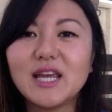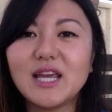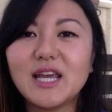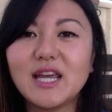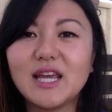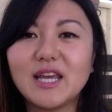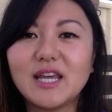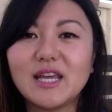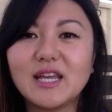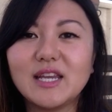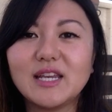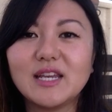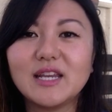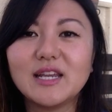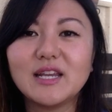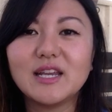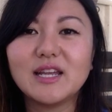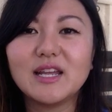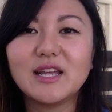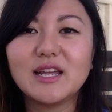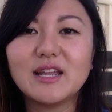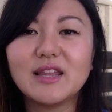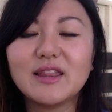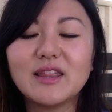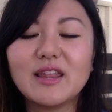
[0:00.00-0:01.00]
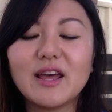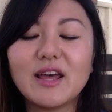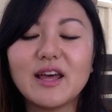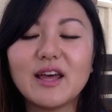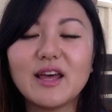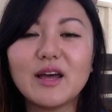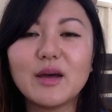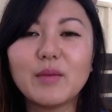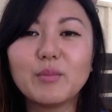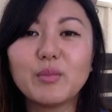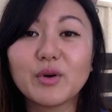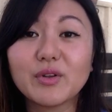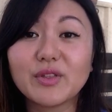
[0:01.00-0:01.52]
in
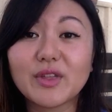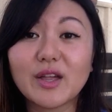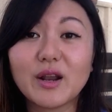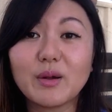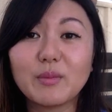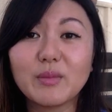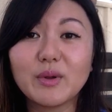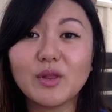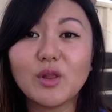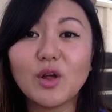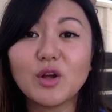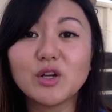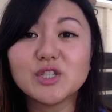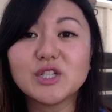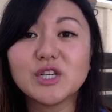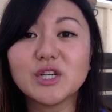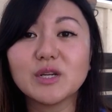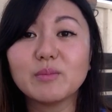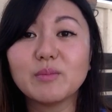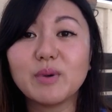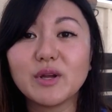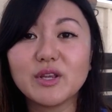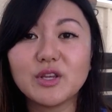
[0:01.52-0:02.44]
a book that I'll be launching,